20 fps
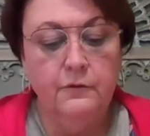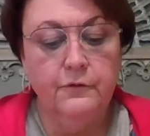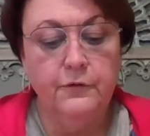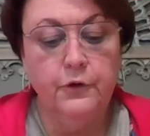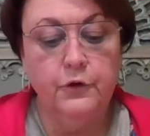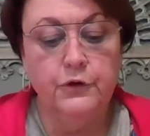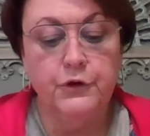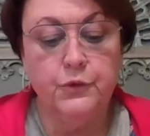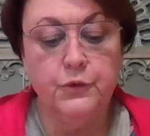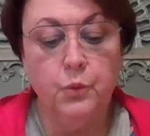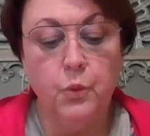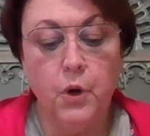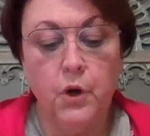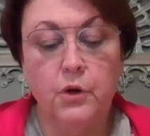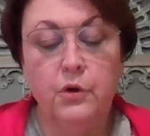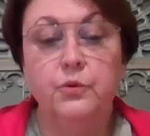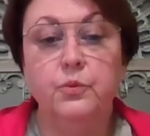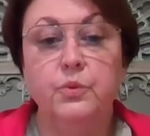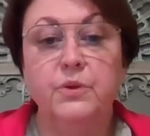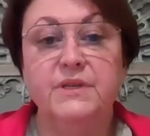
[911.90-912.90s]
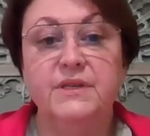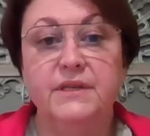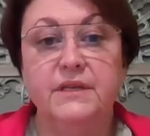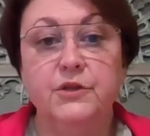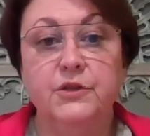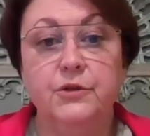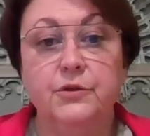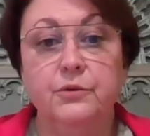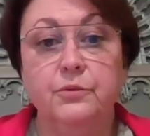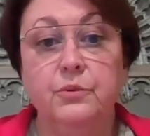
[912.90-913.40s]
First word was
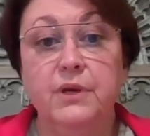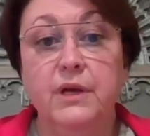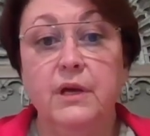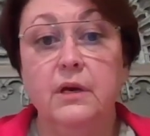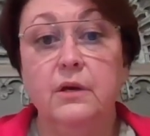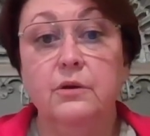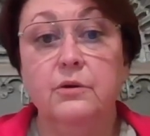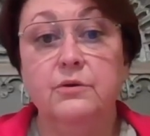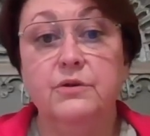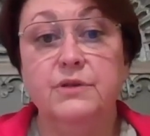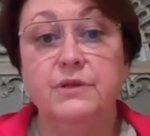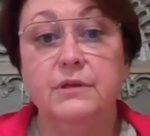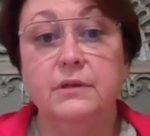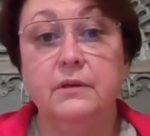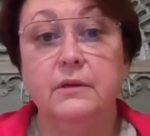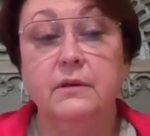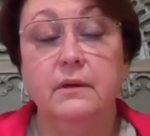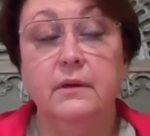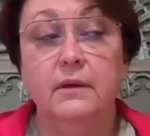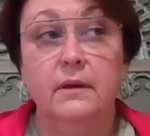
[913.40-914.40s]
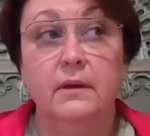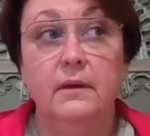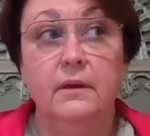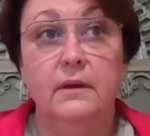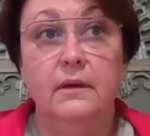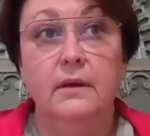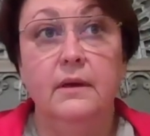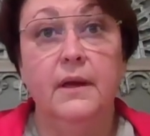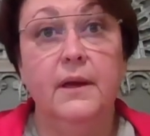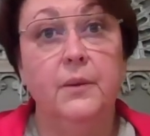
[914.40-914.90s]
at two years
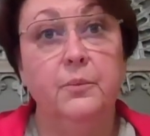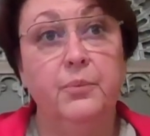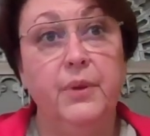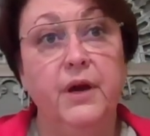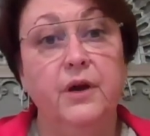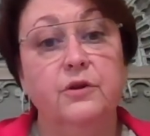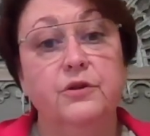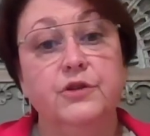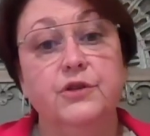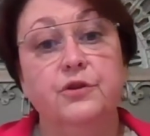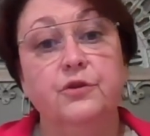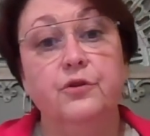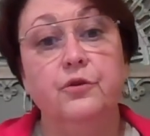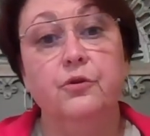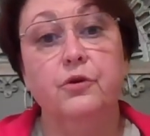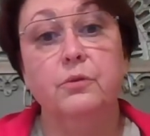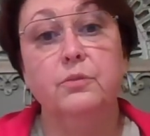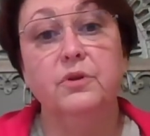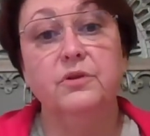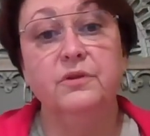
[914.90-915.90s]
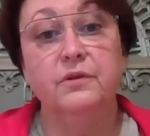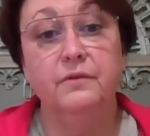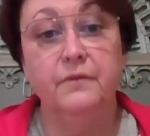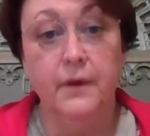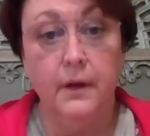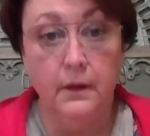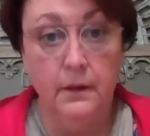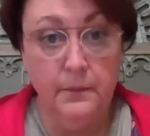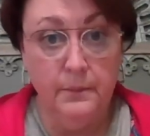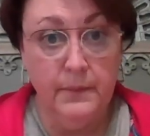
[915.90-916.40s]
compared to normal
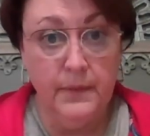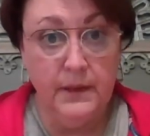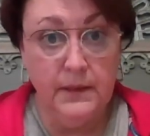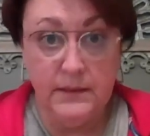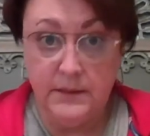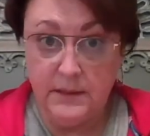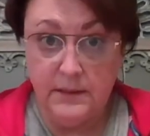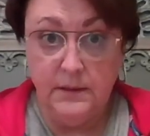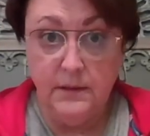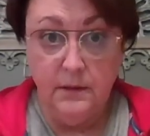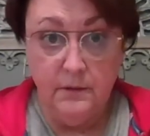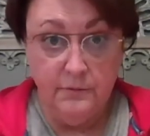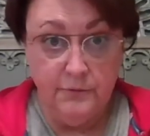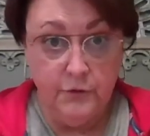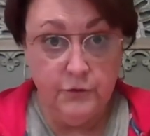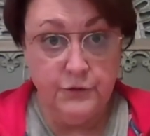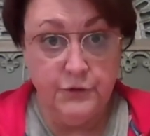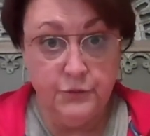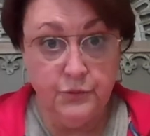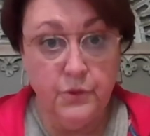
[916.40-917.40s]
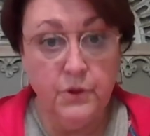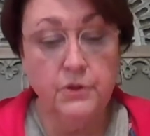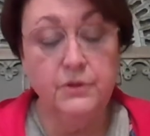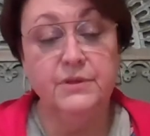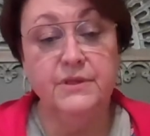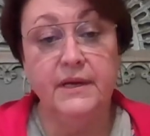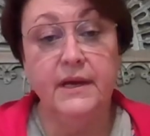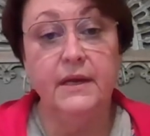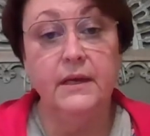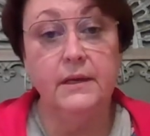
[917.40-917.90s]
development, first
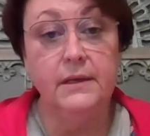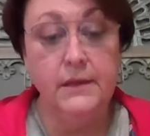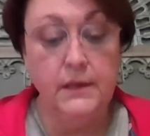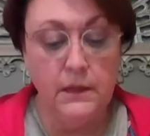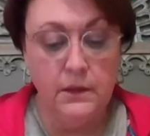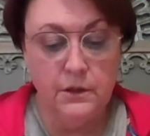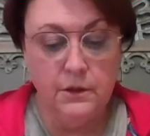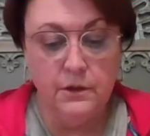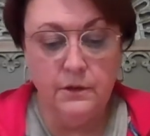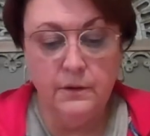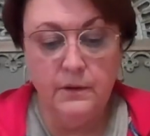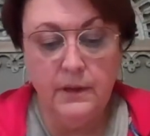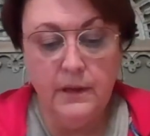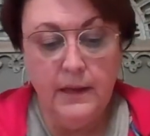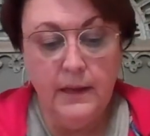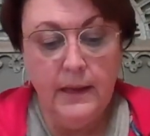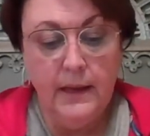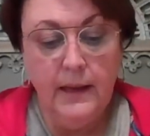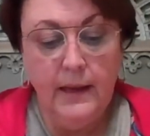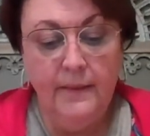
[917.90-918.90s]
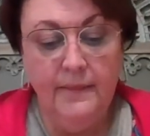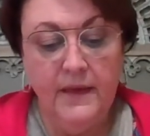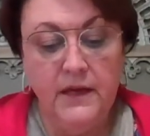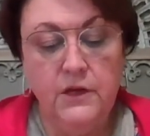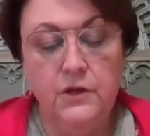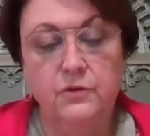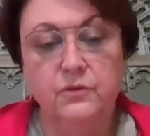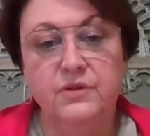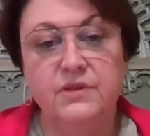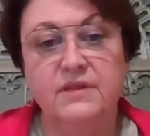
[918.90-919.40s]
words at a year, and they
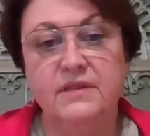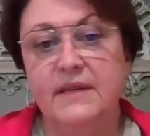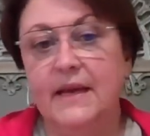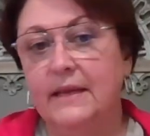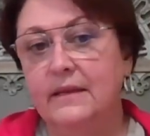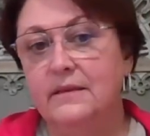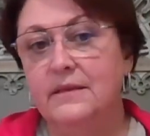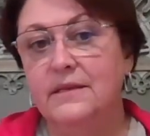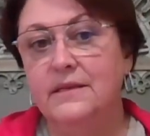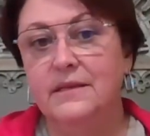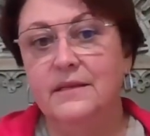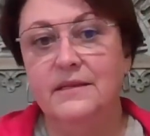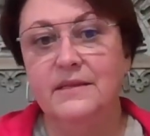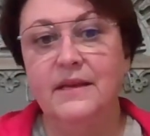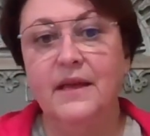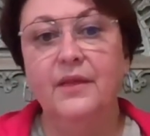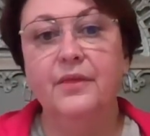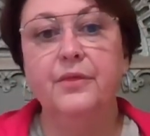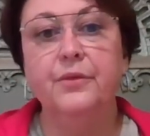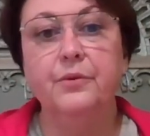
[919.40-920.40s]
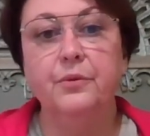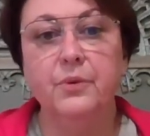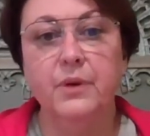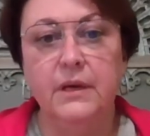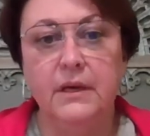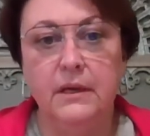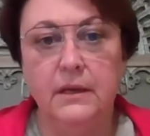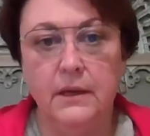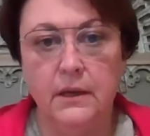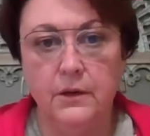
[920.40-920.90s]
use sentences at
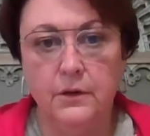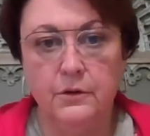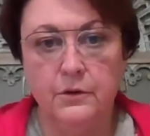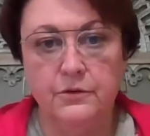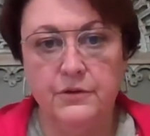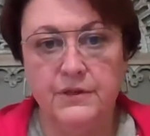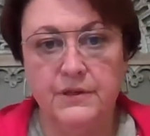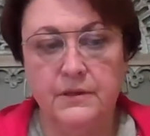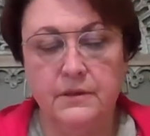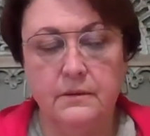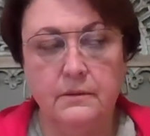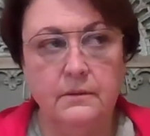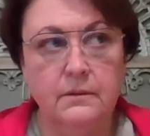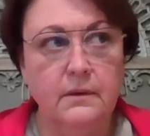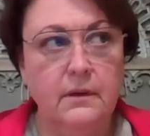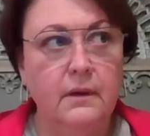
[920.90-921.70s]
three years.